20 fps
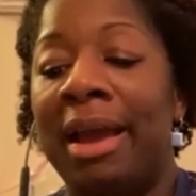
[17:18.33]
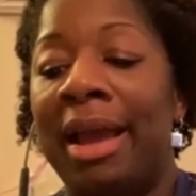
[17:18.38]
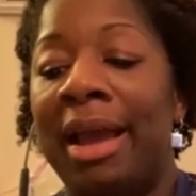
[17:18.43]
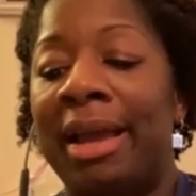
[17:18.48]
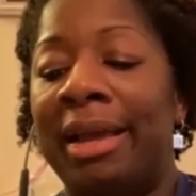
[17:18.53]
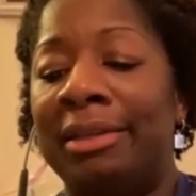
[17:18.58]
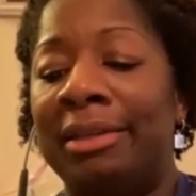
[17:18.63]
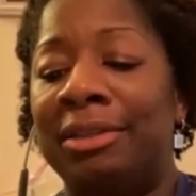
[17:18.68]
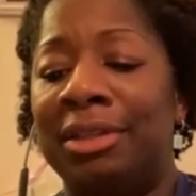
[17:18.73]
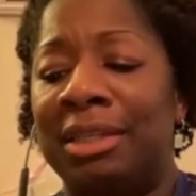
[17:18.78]

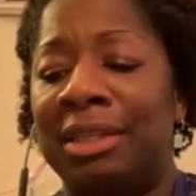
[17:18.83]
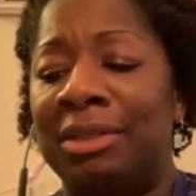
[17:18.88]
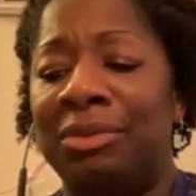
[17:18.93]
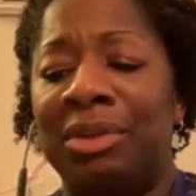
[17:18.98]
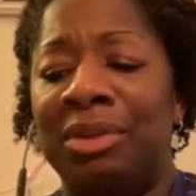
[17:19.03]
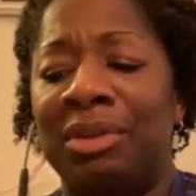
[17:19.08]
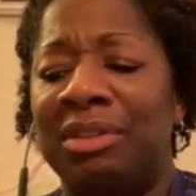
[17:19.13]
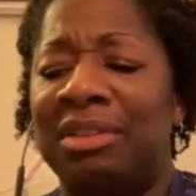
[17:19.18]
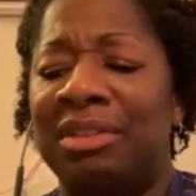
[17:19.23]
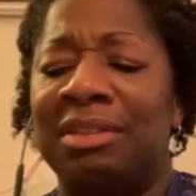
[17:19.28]
And
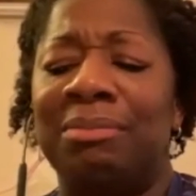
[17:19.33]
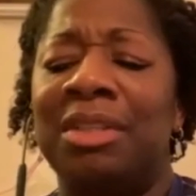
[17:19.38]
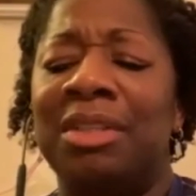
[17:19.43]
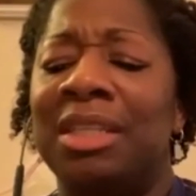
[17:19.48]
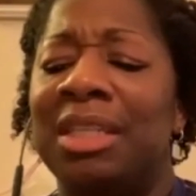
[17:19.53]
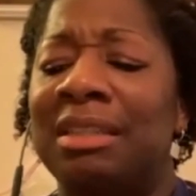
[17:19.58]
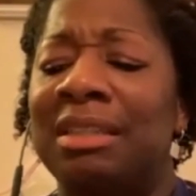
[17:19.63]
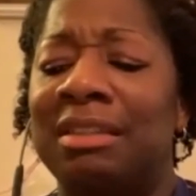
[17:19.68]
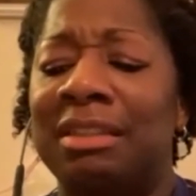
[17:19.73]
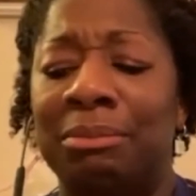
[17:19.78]
it's
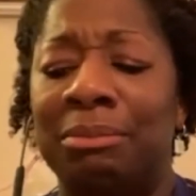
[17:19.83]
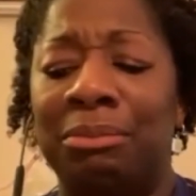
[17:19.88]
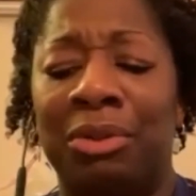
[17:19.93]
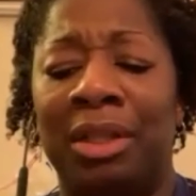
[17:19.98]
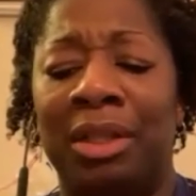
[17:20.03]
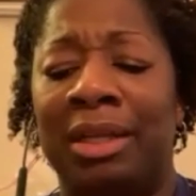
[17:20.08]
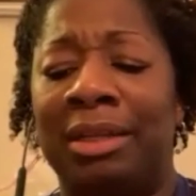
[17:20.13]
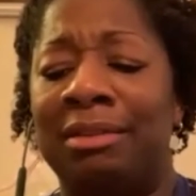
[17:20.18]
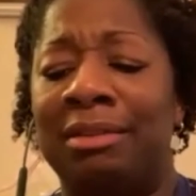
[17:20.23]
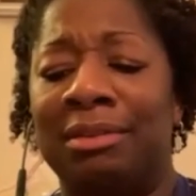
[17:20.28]
something as simple
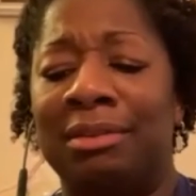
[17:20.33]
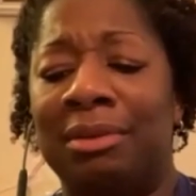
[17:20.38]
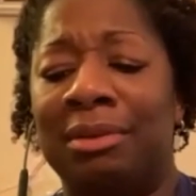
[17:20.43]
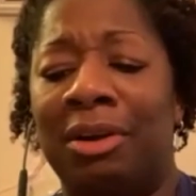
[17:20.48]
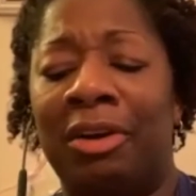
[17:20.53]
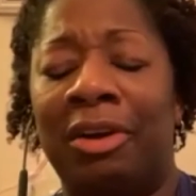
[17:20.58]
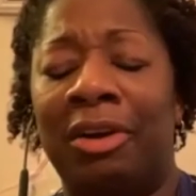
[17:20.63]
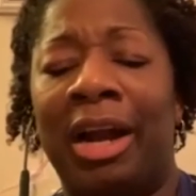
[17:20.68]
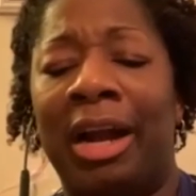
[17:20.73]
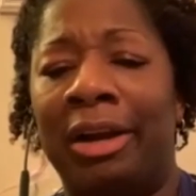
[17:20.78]
as
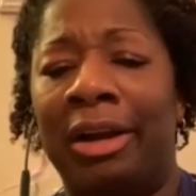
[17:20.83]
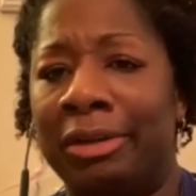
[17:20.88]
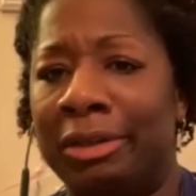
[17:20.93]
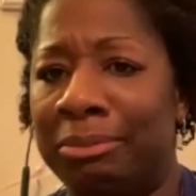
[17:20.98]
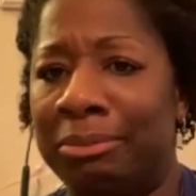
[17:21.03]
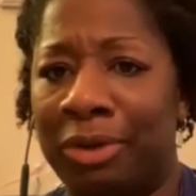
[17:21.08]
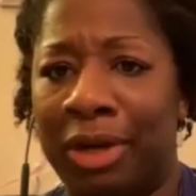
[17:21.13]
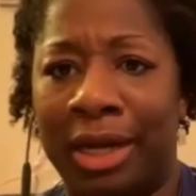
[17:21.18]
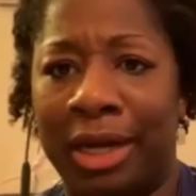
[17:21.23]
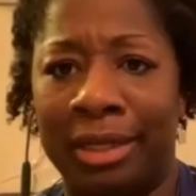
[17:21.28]
our hiring
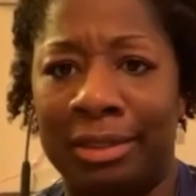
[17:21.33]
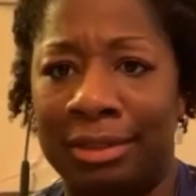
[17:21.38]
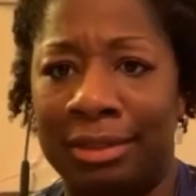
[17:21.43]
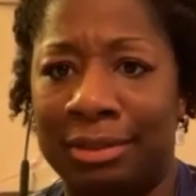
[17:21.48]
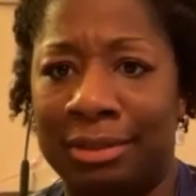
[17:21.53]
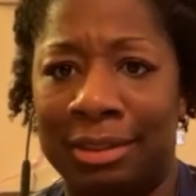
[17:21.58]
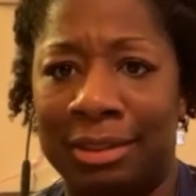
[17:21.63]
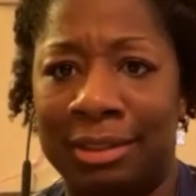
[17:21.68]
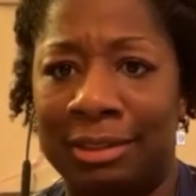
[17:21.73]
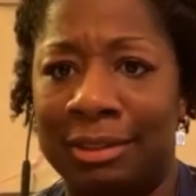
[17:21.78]

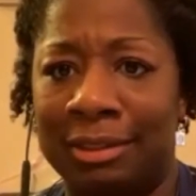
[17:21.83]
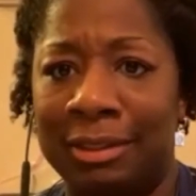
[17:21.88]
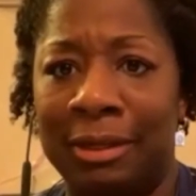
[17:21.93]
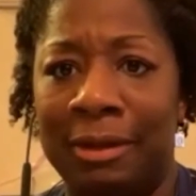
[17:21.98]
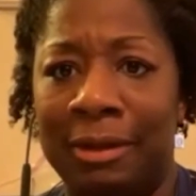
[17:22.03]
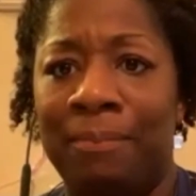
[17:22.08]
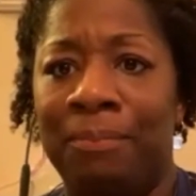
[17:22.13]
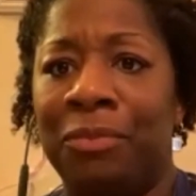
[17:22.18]
practices,